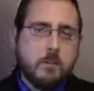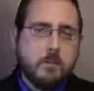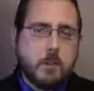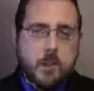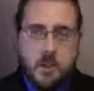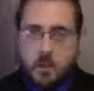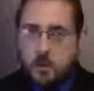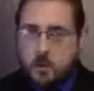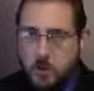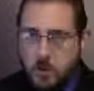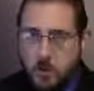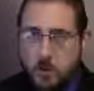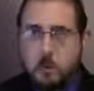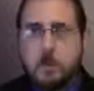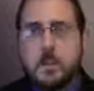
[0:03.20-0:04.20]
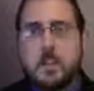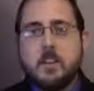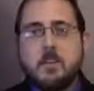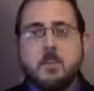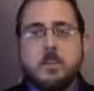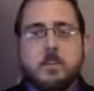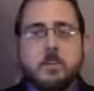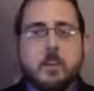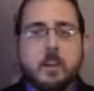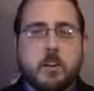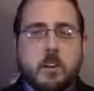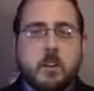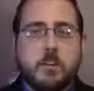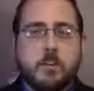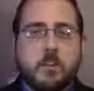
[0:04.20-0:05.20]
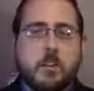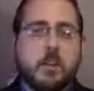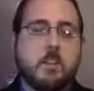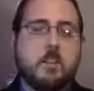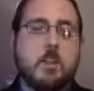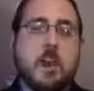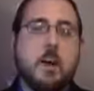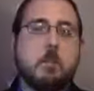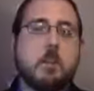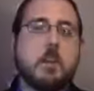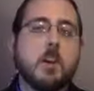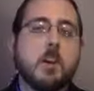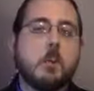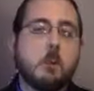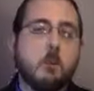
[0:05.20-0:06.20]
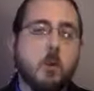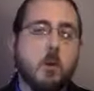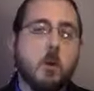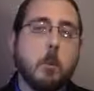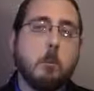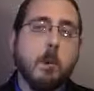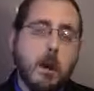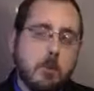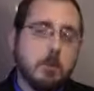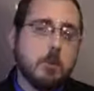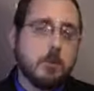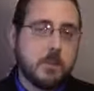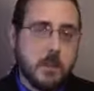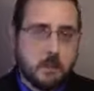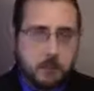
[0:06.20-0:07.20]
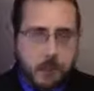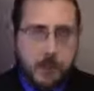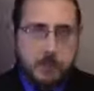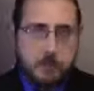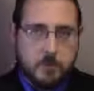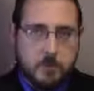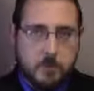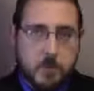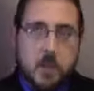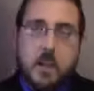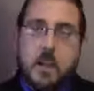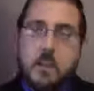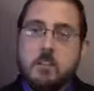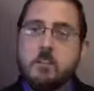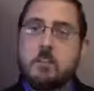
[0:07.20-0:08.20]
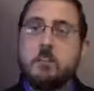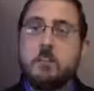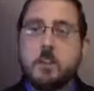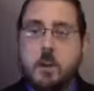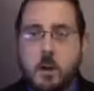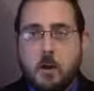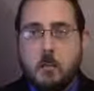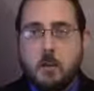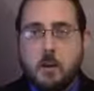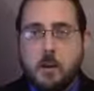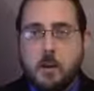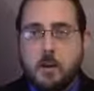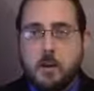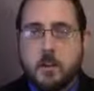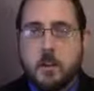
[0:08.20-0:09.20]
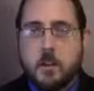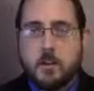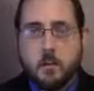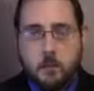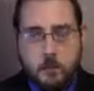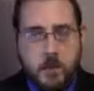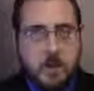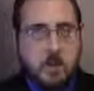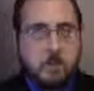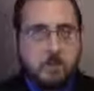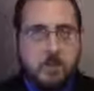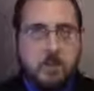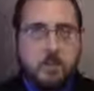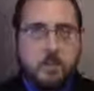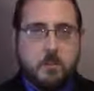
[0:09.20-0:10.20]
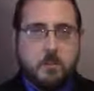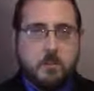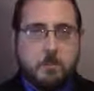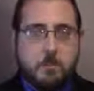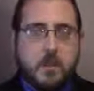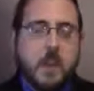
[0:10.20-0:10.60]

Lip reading: of the newer pieces of technology that has now become more publicly available is the phenomenon of 3D printers.